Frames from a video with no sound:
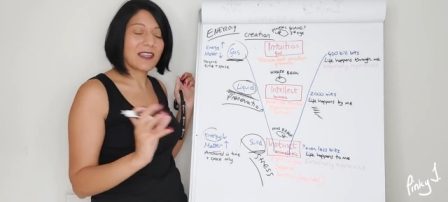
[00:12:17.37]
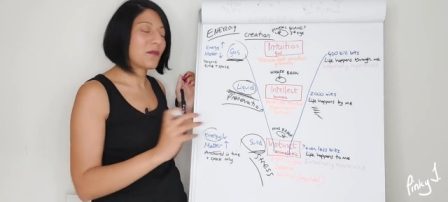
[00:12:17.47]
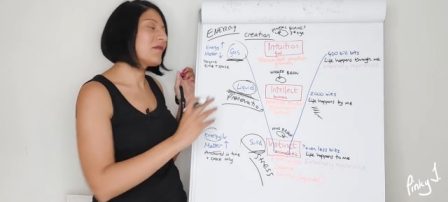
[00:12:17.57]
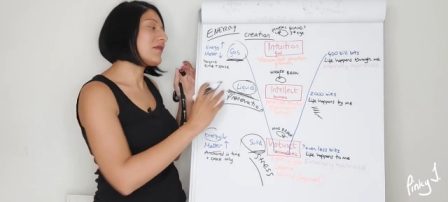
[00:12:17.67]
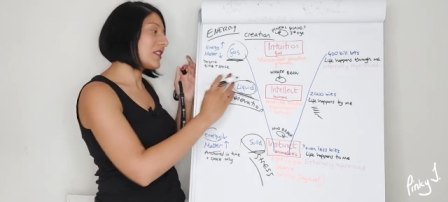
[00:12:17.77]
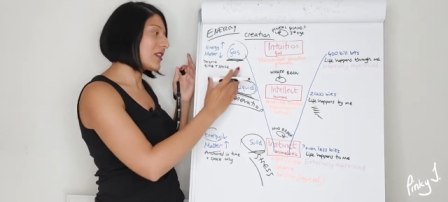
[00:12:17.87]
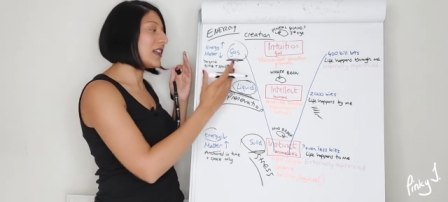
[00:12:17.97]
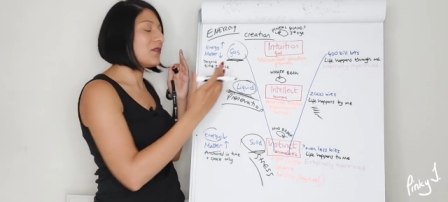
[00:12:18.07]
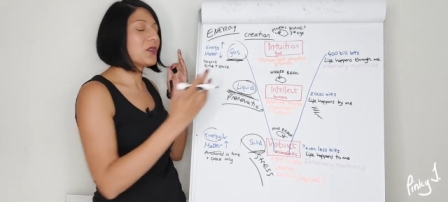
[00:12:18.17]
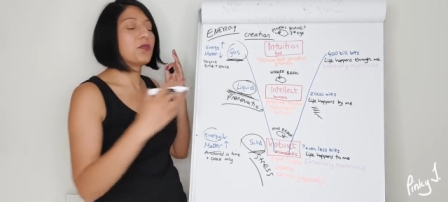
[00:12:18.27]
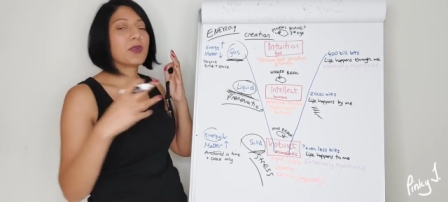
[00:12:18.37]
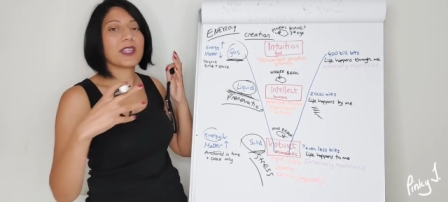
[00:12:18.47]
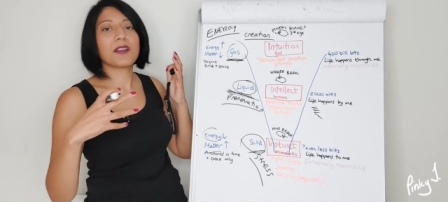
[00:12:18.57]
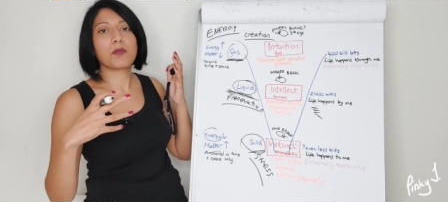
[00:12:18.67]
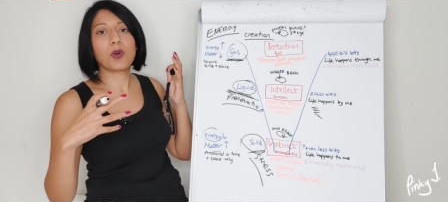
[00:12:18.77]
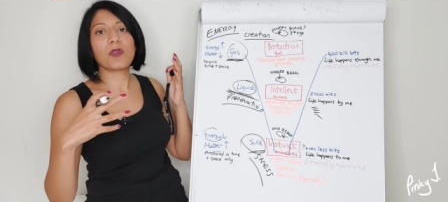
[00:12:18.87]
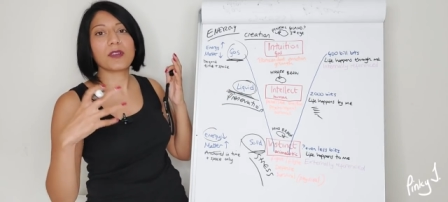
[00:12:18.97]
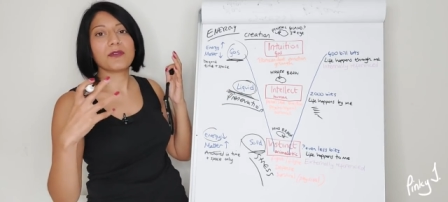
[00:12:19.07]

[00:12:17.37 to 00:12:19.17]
Um, okay, if you could put it in a bottle